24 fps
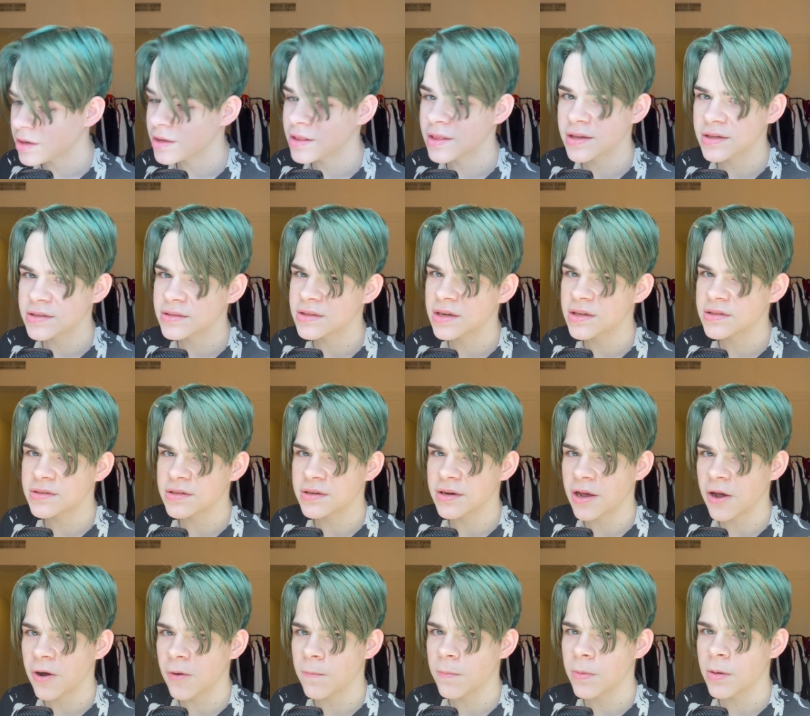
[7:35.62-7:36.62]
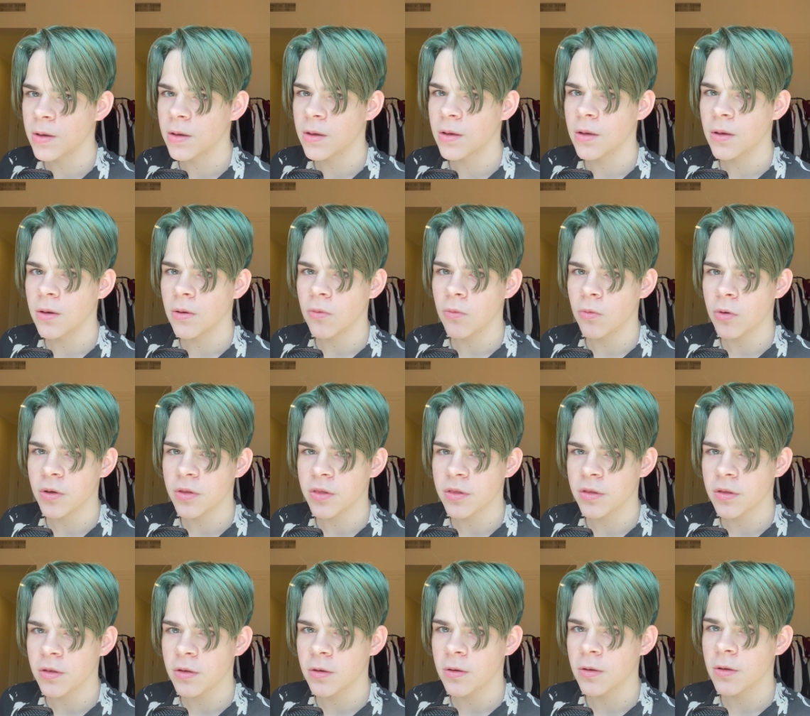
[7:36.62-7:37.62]
this doesn't help
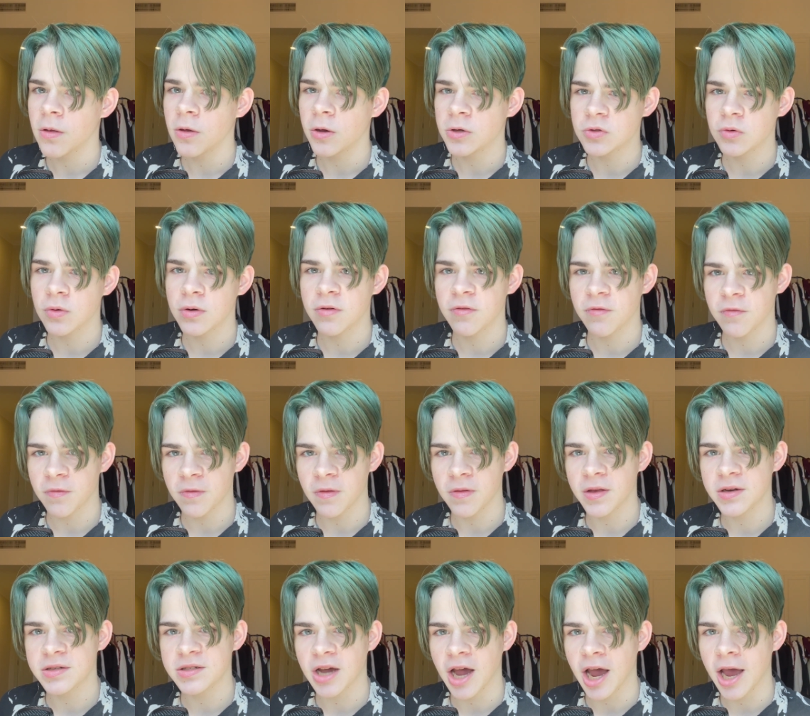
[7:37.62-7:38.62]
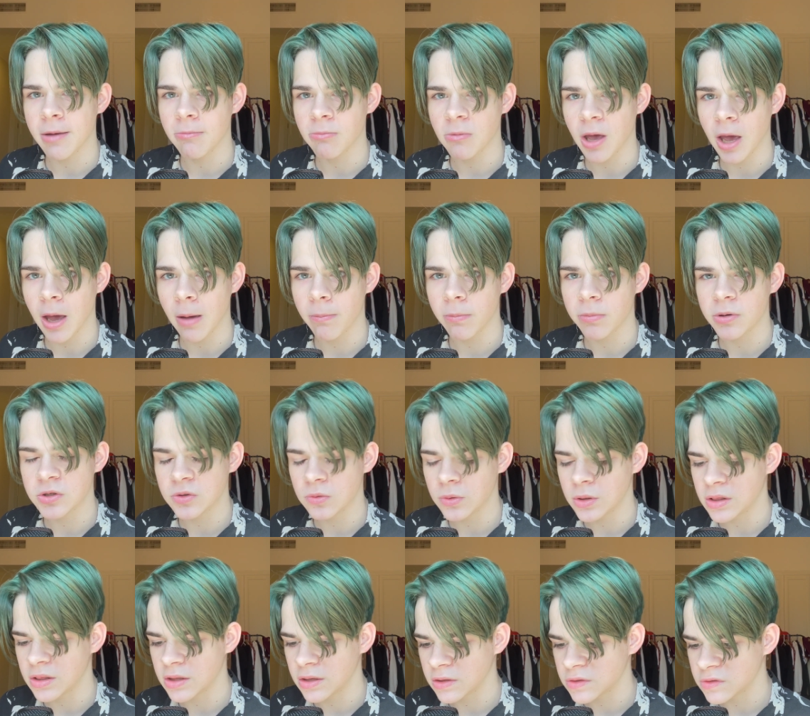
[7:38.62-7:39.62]
with sort of the time gap
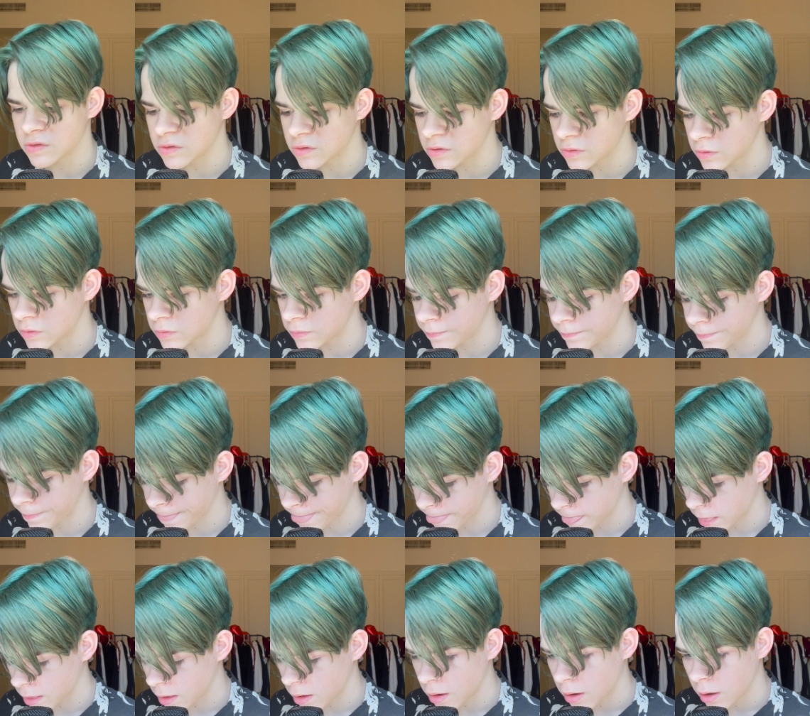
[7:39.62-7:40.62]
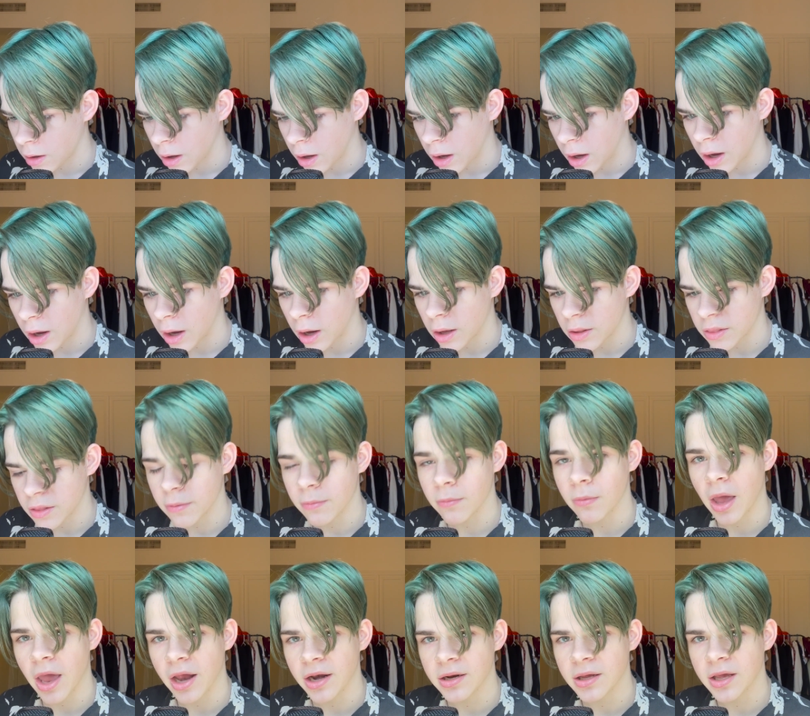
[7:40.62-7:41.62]
between these two, uh, the
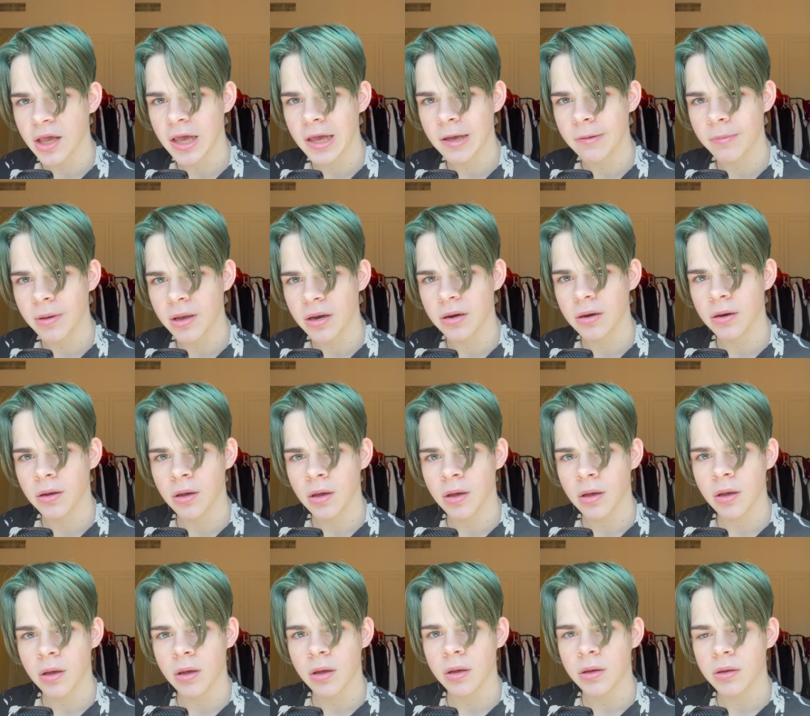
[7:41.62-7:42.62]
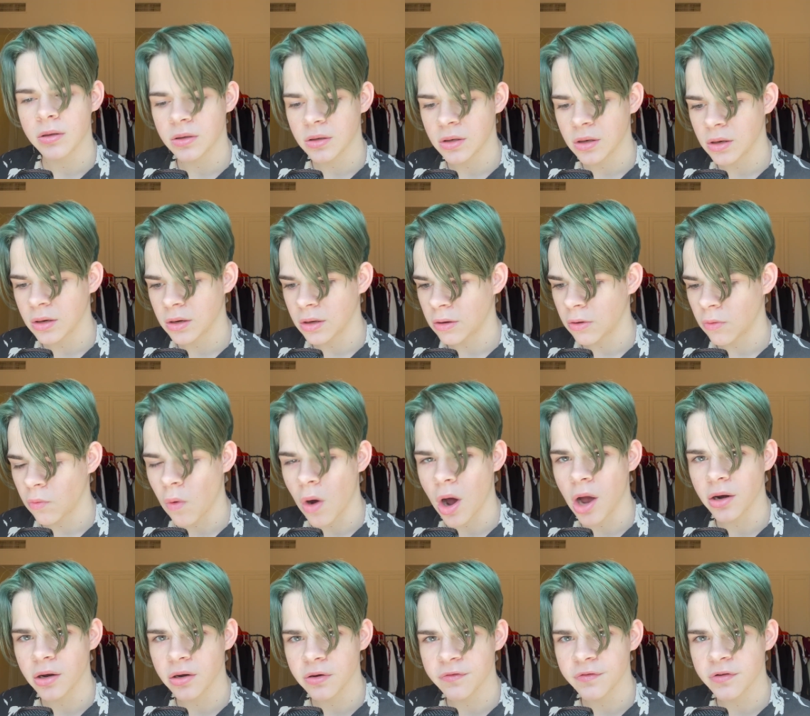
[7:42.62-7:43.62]
Endgame and a uh,
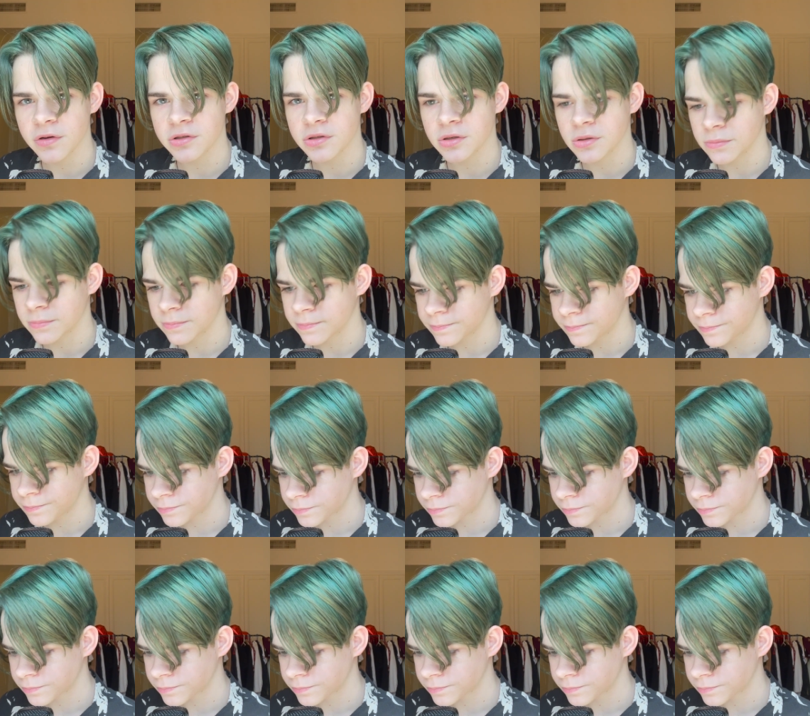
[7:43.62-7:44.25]
WandaVision.